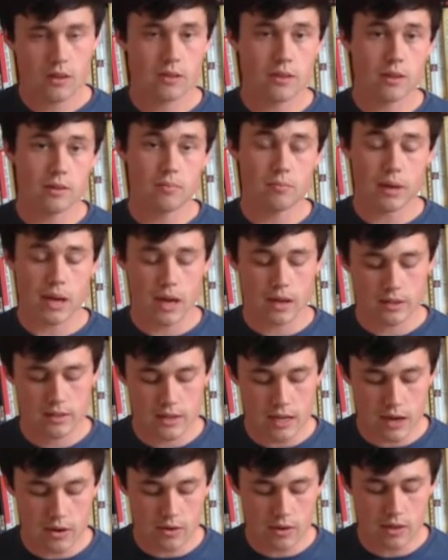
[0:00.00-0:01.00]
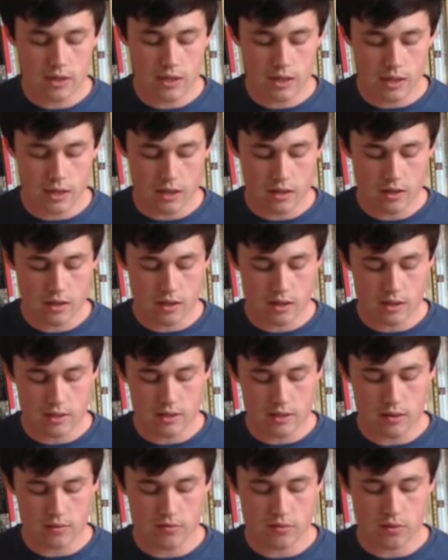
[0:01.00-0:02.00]
Then back down again,
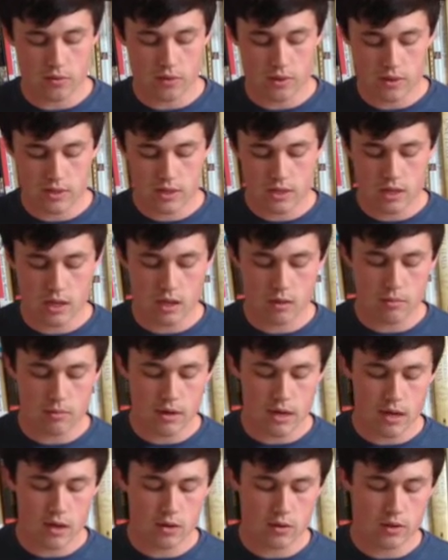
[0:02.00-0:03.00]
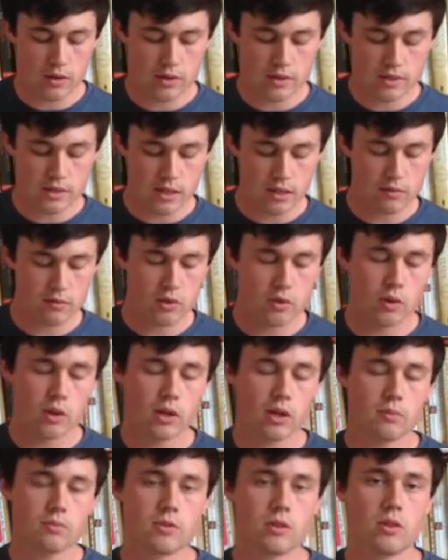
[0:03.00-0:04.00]
except for this time now, instead of
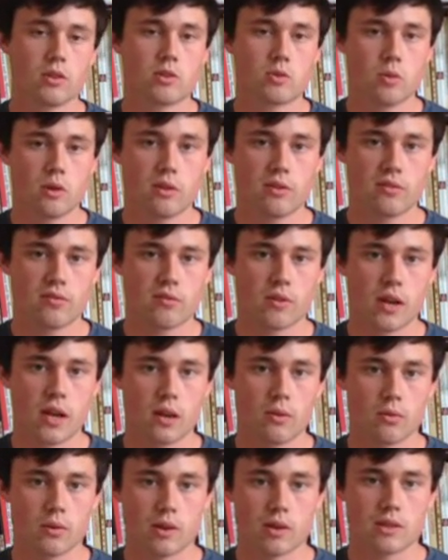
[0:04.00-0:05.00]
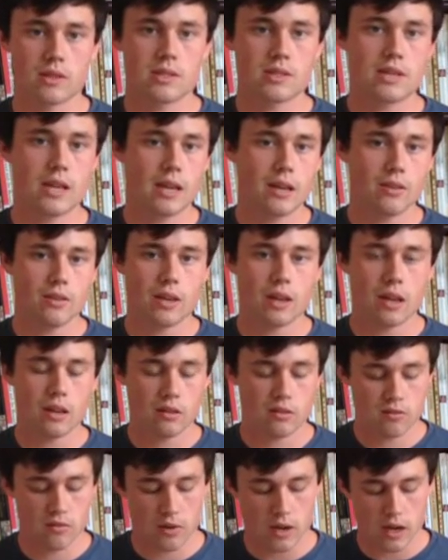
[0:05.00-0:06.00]
going up to the 12th fret, we're going to stay on the
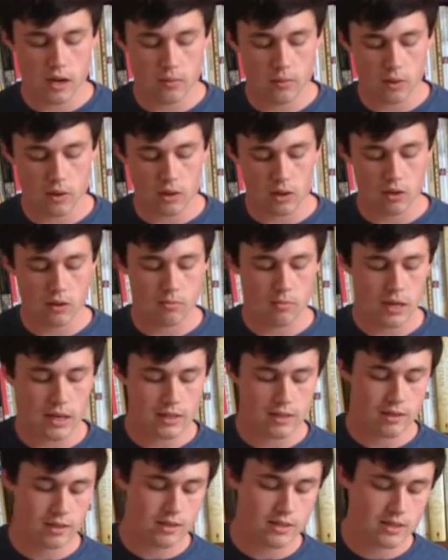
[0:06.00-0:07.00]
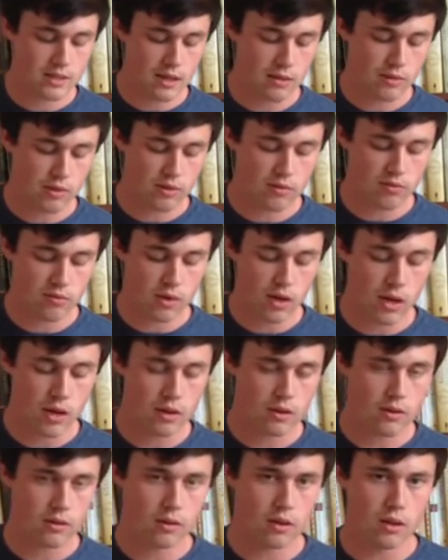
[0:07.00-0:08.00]
8th fret and we're going to come back to the 7th
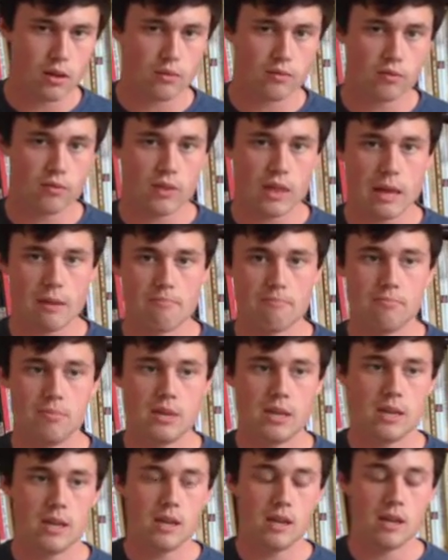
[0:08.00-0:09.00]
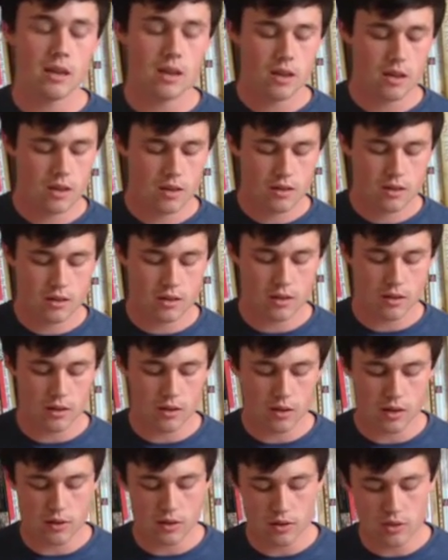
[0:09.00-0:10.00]
fret for that B
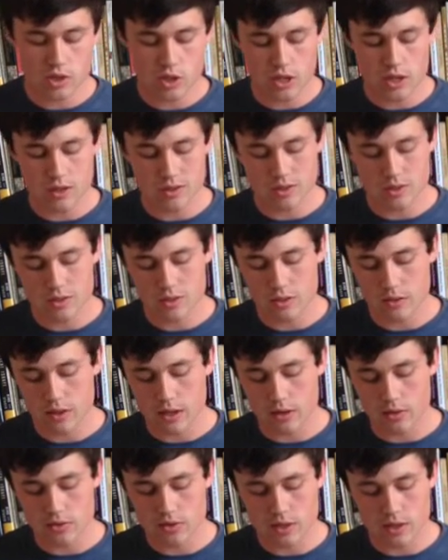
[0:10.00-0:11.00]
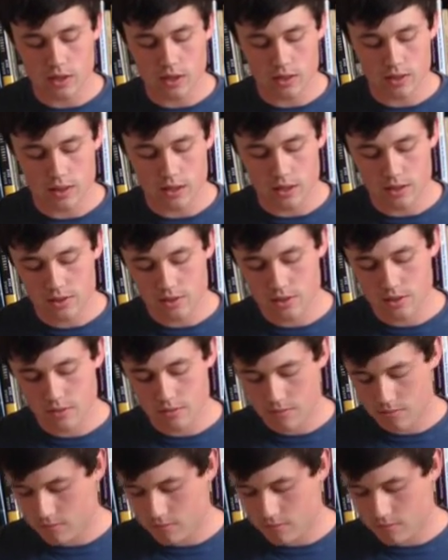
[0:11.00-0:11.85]
on the changes. So that'll sound like this.